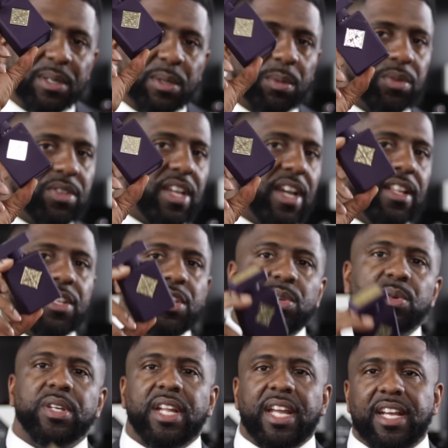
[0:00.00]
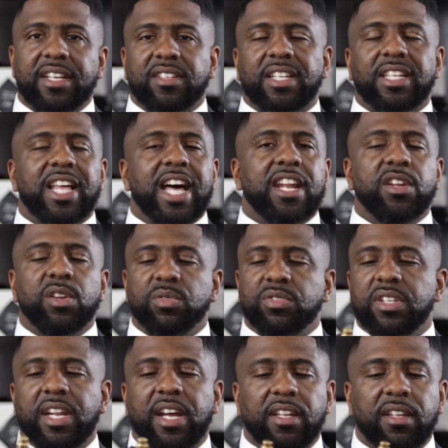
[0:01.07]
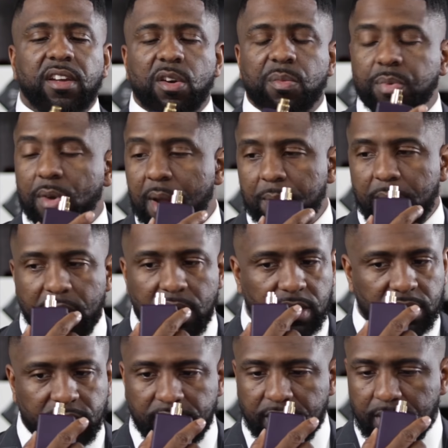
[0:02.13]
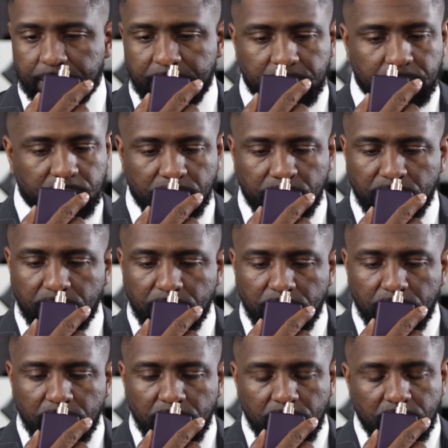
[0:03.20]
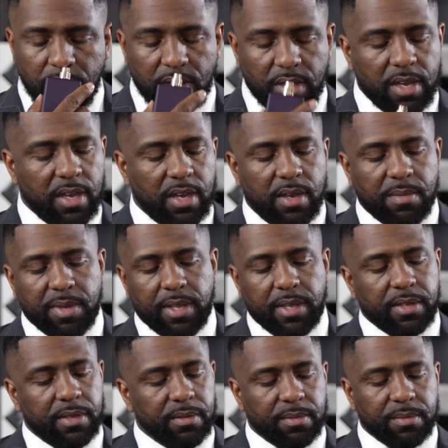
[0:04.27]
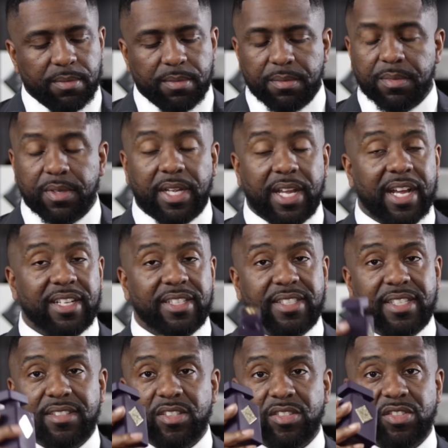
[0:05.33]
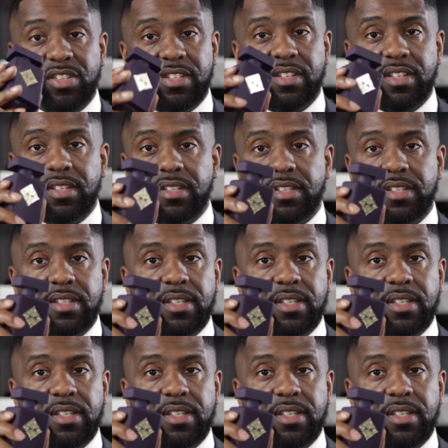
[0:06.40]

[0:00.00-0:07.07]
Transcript: I'm telling you, it has a lot of notes that I love, primarily cinnamon. Oh man, but guys, this is just good.